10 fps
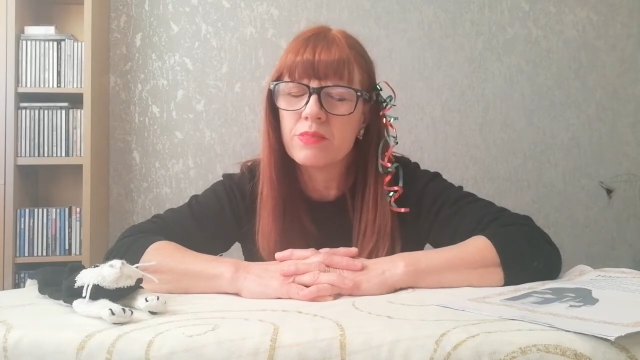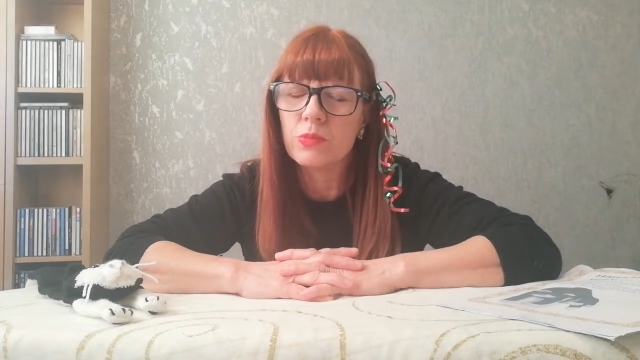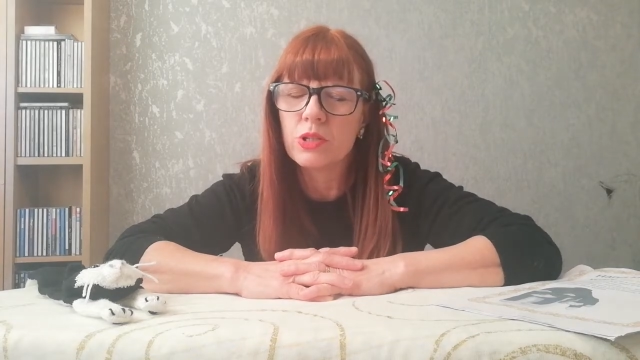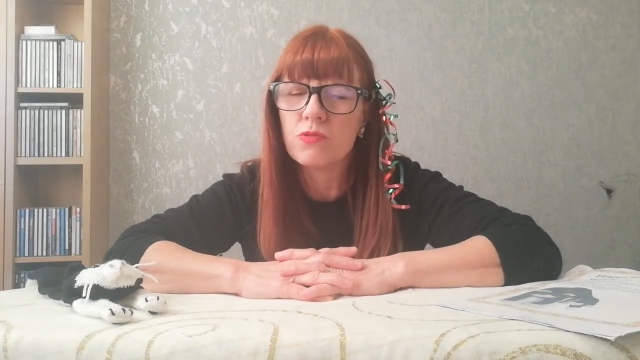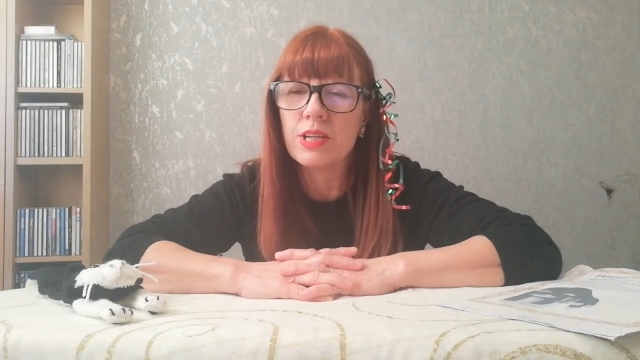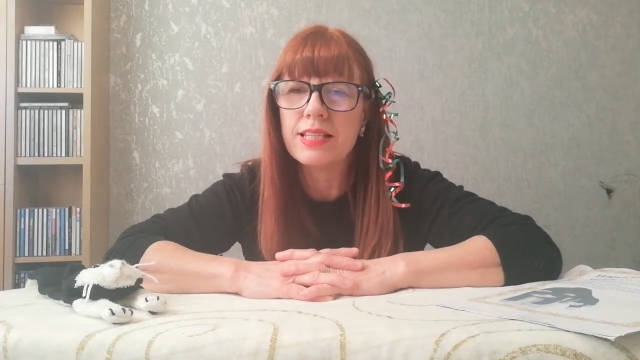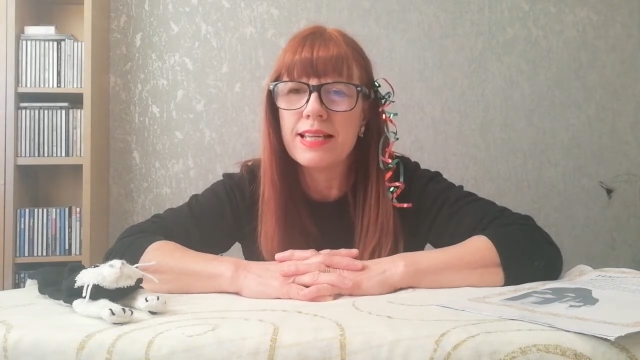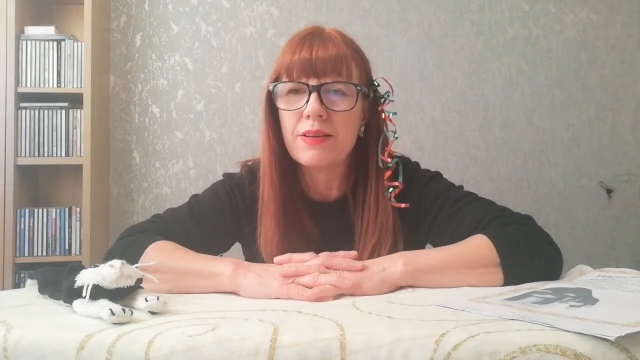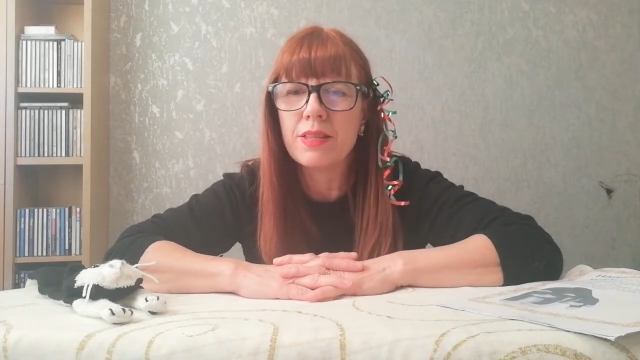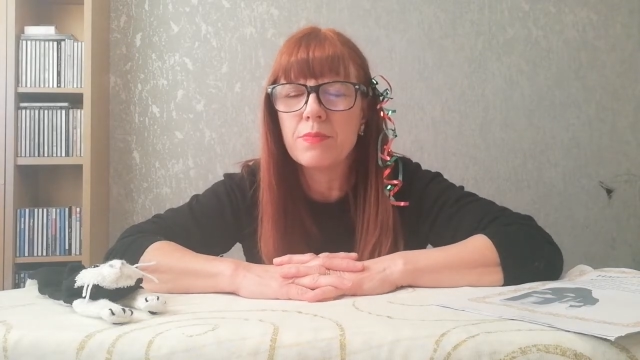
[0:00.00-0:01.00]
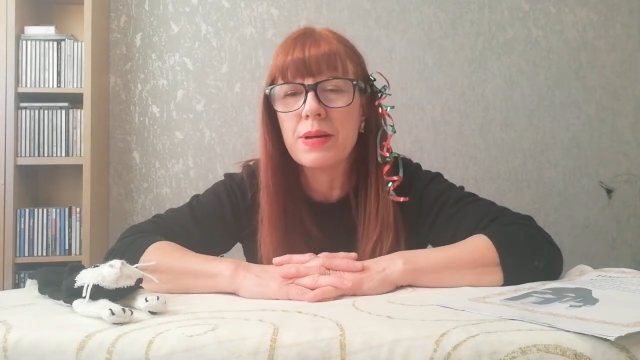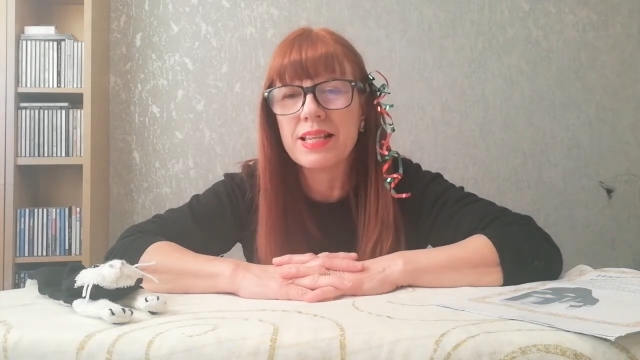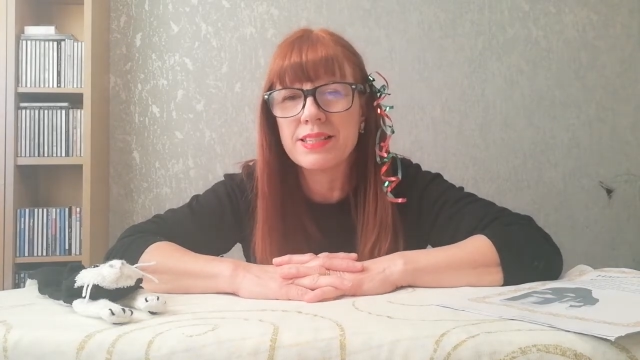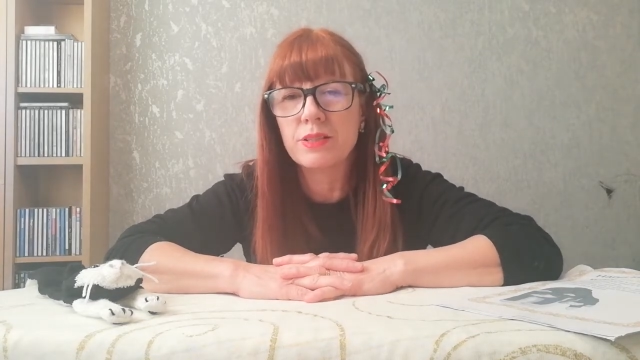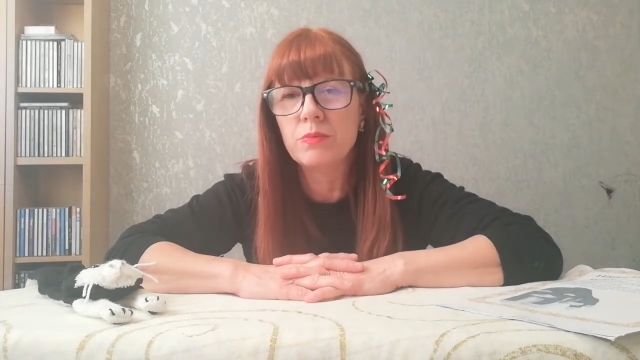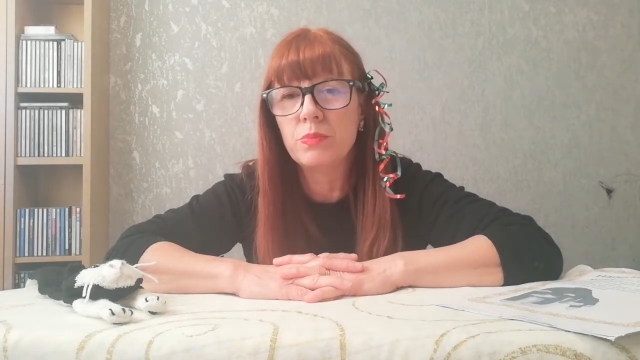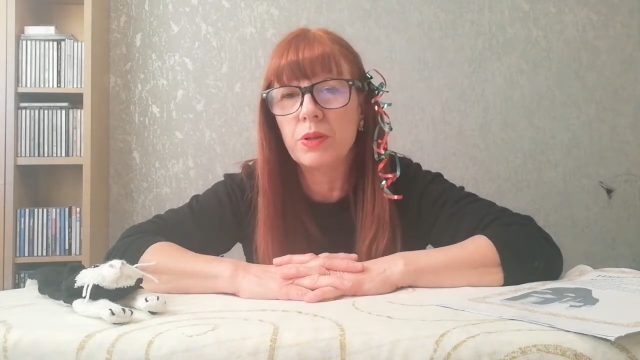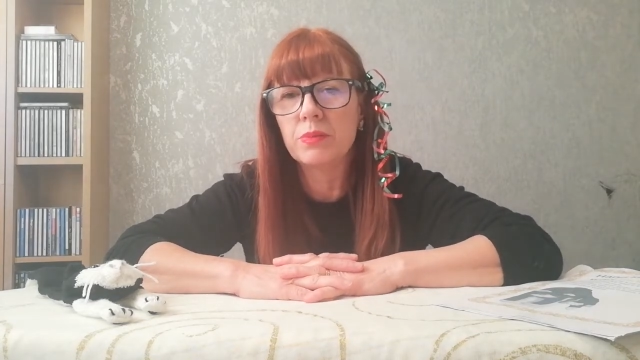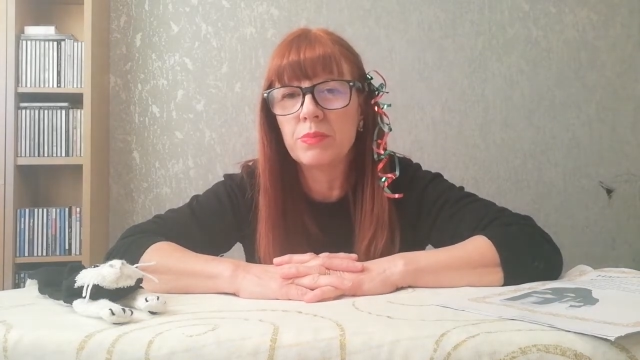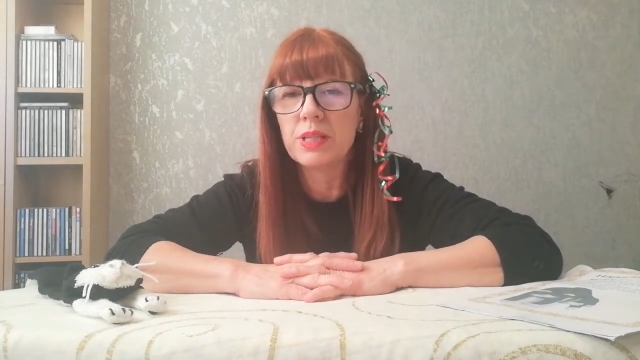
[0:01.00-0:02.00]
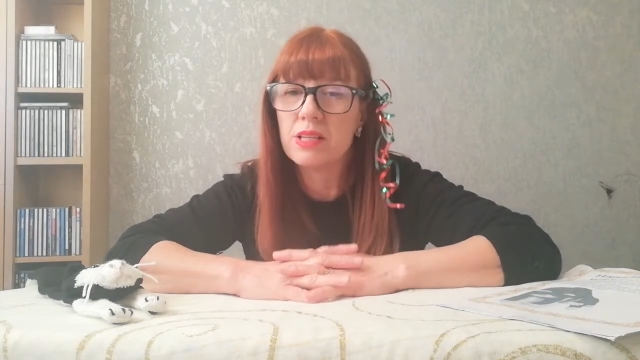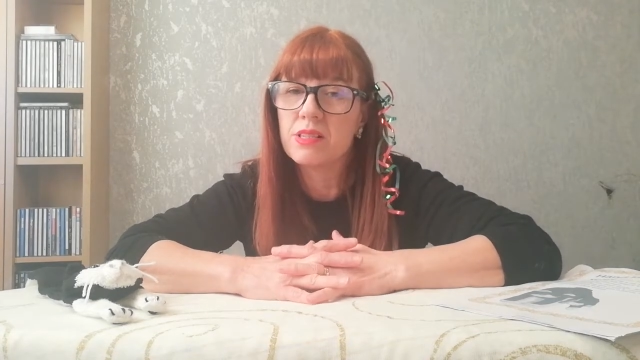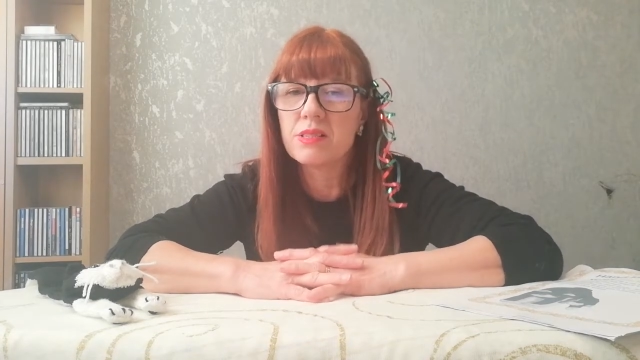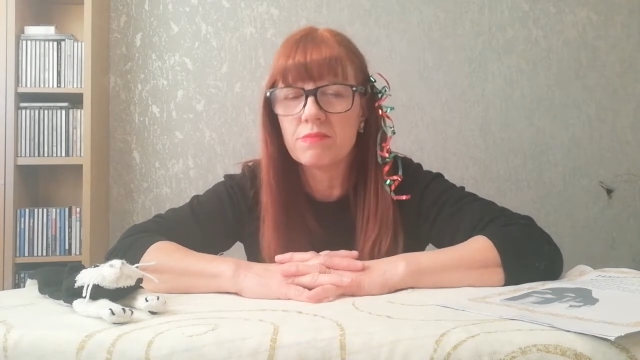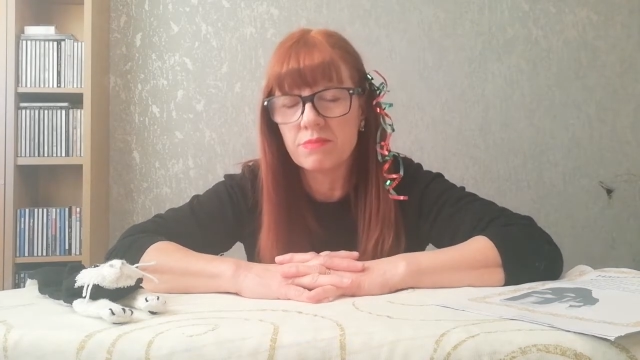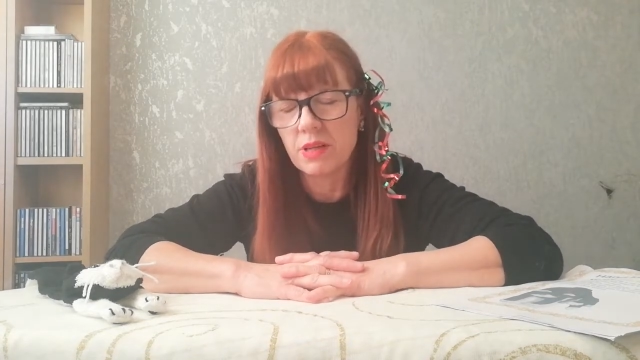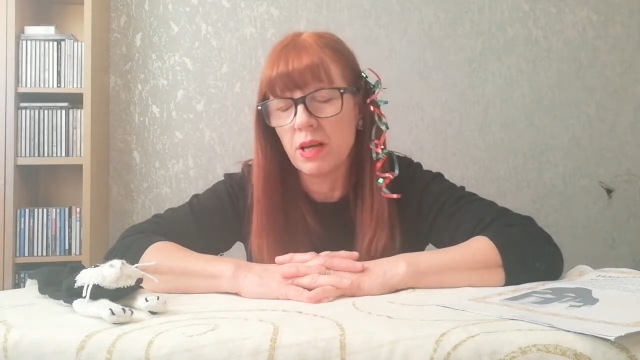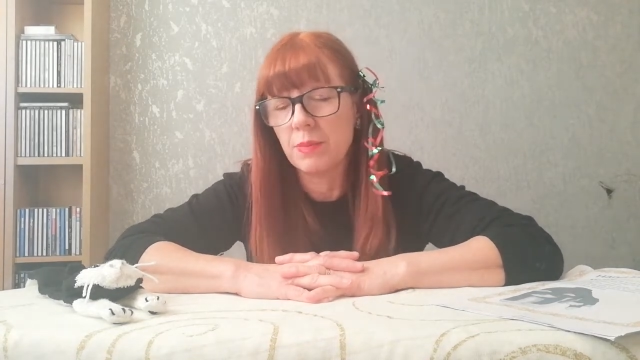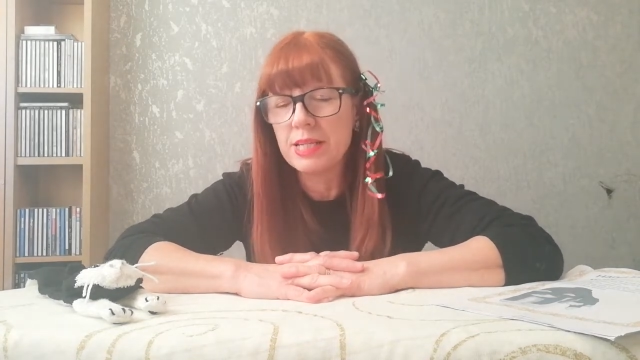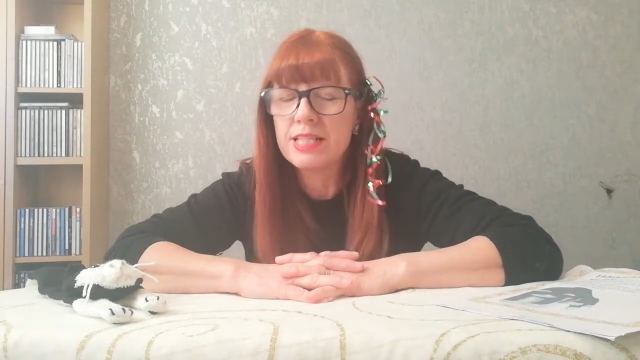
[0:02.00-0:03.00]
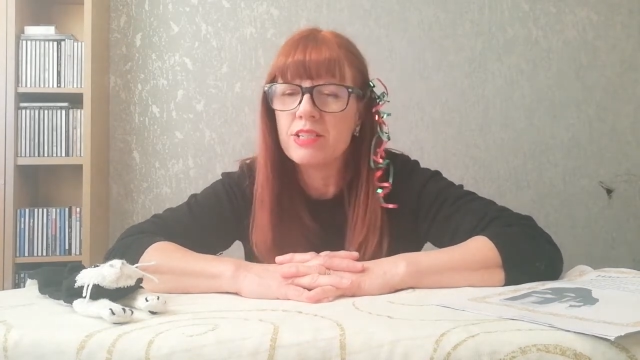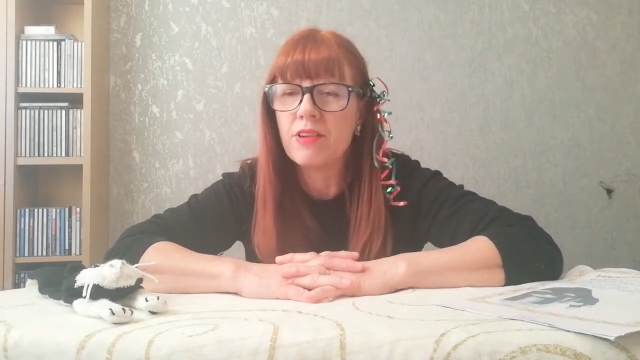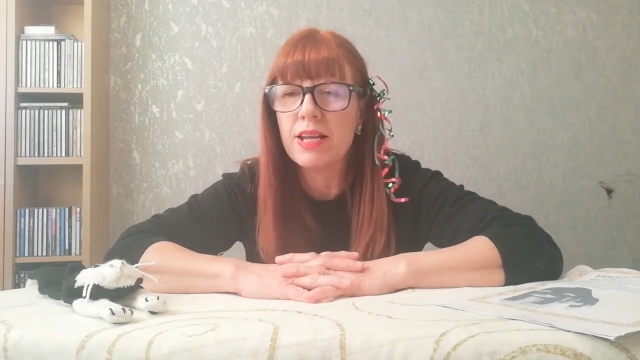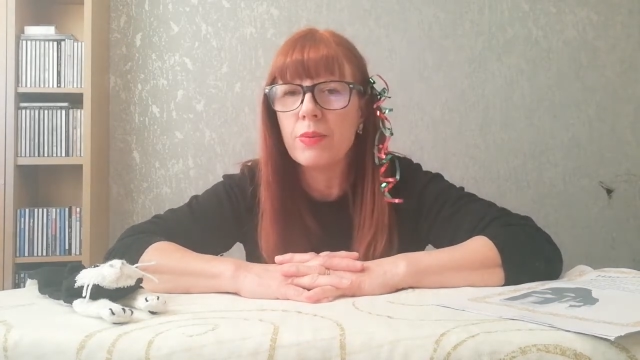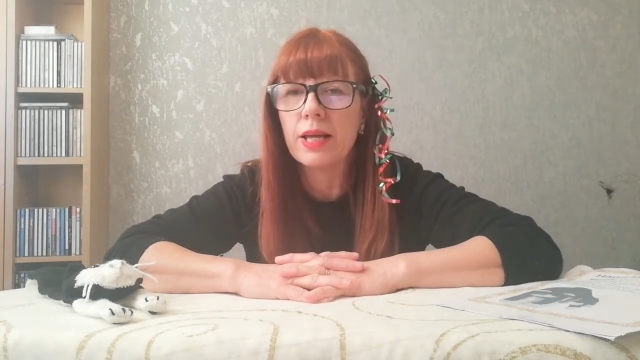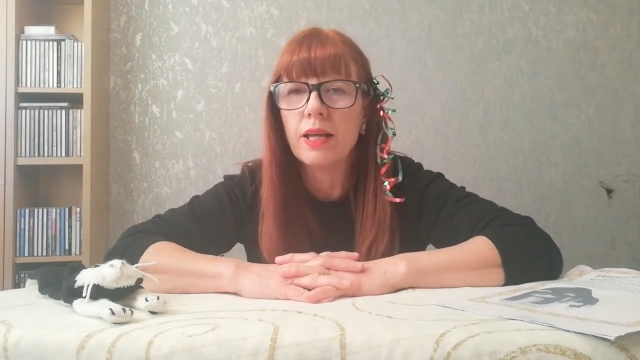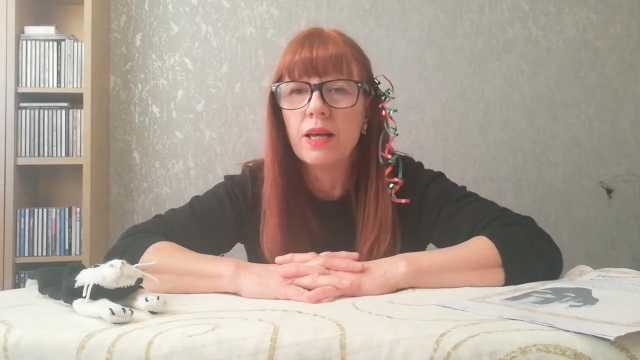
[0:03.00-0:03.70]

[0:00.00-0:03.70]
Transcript: that what's written down in the pattern. But because I'm a knitter anyway,